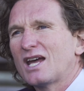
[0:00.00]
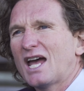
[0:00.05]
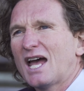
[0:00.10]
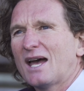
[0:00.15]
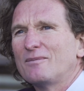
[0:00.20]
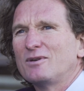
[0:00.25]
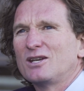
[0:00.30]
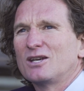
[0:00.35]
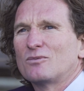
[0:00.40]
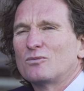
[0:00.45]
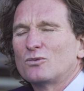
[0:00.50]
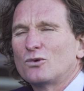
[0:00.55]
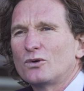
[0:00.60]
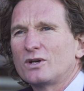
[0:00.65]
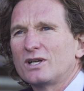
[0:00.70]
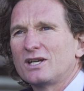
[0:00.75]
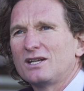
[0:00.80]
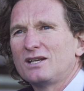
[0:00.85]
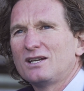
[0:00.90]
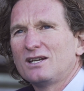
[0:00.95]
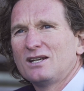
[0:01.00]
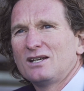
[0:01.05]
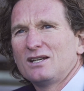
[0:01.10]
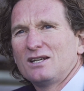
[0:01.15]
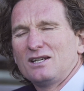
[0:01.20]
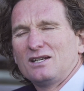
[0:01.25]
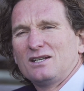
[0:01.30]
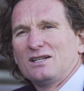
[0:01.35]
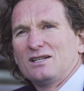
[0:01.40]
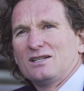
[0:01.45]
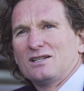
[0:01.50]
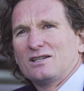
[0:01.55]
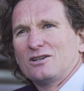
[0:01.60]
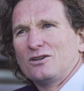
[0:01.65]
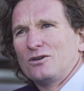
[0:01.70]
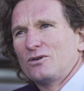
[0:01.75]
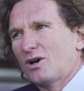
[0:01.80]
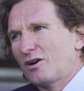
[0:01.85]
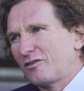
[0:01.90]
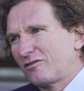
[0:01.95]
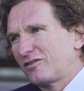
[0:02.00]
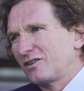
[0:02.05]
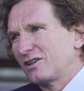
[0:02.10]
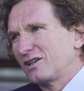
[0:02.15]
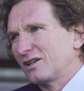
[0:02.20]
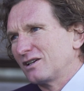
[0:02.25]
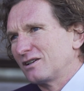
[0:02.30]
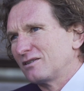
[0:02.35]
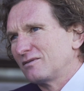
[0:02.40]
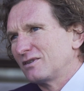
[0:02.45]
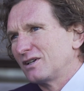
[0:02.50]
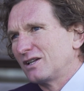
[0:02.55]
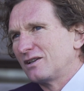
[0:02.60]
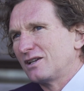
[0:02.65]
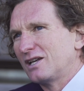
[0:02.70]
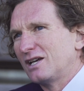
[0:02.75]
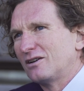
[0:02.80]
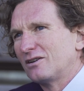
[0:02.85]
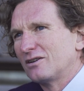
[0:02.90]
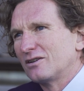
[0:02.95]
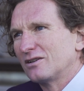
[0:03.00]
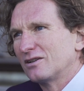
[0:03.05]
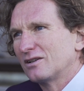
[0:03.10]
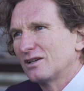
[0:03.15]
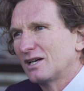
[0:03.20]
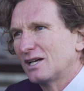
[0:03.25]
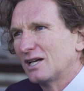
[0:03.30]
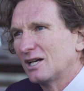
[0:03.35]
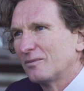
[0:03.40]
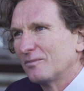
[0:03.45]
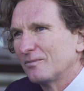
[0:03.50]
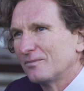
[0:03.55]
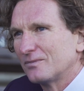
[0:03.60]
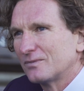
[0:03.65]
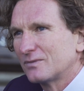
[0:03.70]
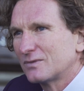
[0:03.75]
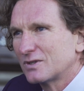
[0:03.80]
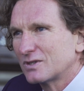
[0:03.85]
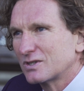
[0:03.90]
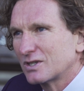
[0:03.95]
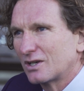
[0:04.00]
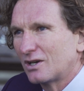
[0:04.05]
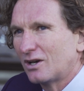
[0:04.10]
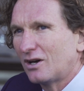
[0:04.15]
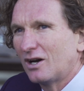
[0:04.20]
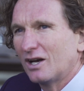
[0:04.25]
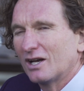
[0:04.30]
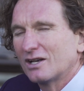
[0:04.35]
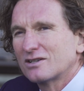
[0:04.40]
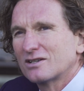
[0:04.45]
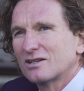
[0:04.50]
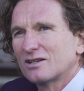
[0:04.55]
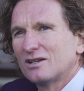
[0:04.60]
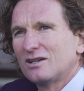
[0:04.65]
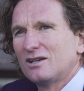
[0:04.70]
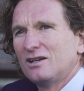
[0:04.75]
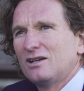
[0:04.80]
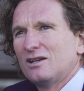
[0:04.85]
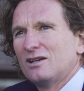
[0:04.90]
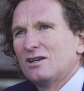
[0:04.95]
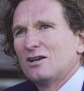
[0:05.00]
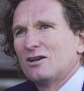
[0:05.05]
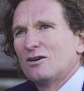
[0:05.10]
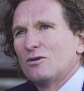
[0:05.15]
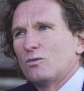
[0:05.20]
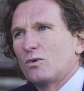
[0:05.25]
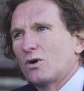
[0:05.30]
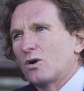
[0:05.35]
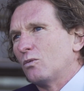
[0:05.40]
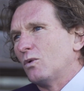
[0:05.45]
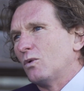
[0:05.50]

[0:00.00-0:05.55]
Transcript: Abby and Woody, who hopefully are there tonight, what a